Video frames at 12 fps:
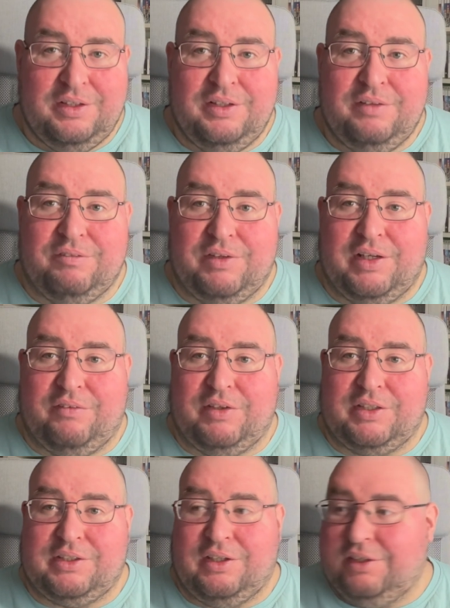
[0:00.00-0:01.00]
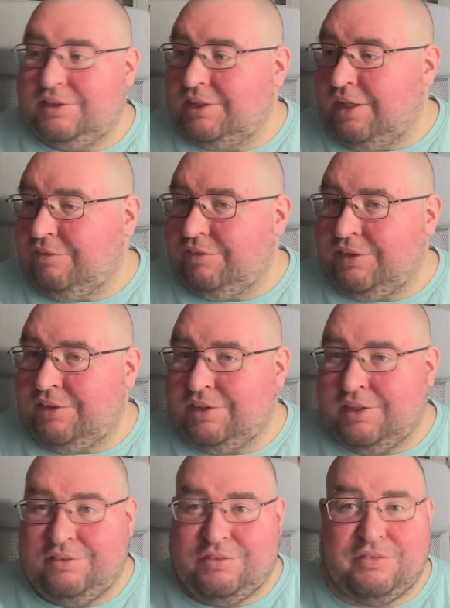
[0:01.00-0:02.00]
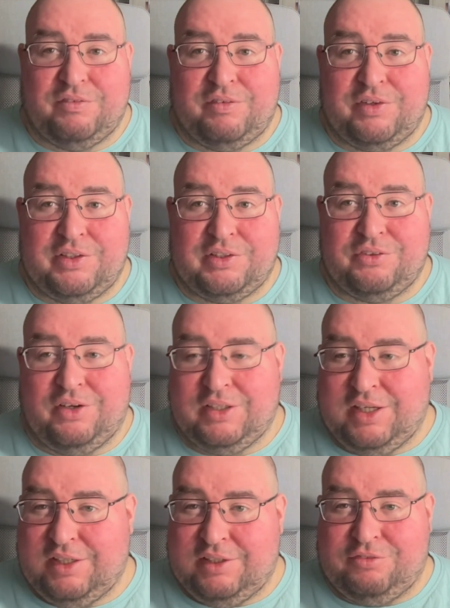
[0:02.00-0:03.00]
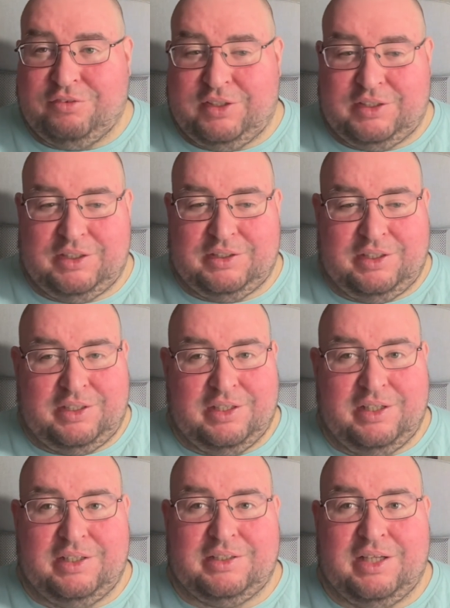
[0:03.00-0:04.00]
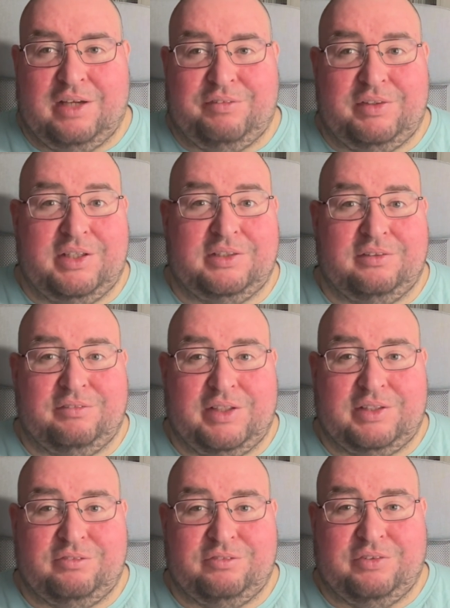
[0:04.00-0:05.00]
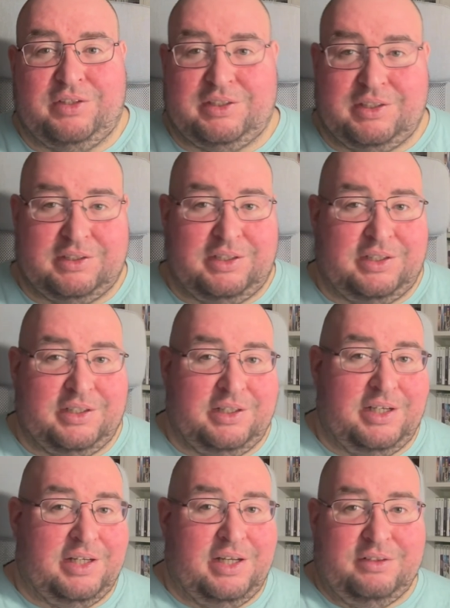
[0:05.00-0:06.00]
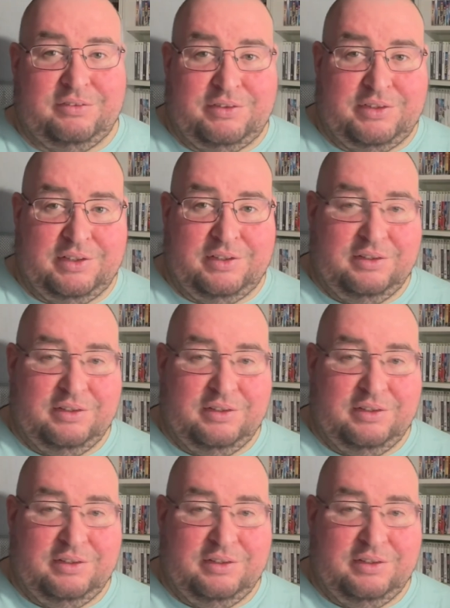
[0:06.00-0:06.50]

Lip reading: But yeah, once I set up the living room, I'm going to try and get the 360 Connect set up in there, so I'll play some 360 Connect games, which are